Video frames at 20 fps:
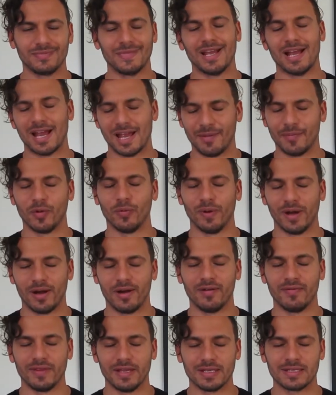I am
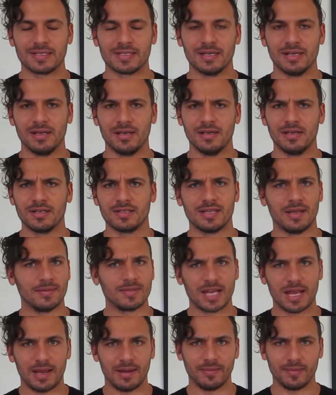aware of this.
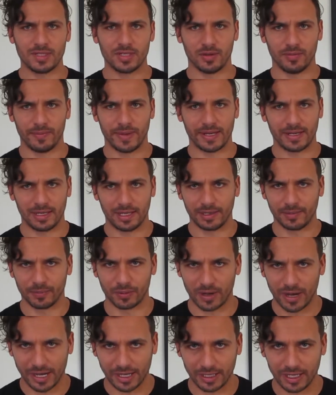Sometimes your meddling
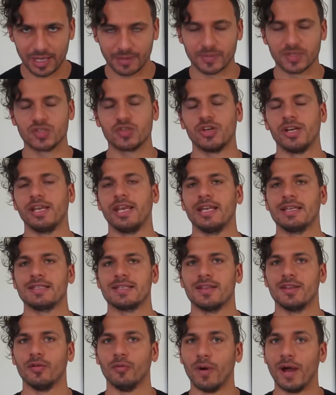brain chemistry gets
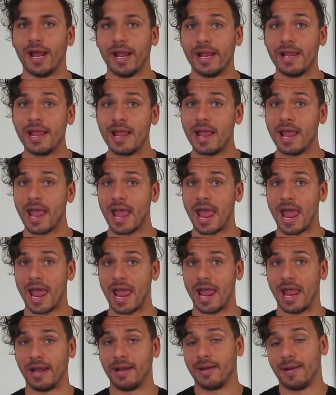in the way
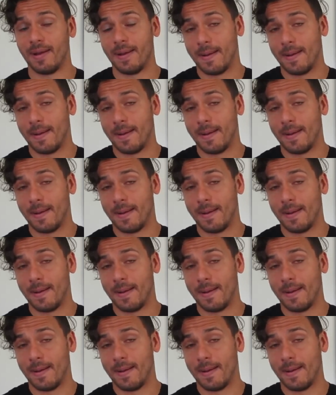and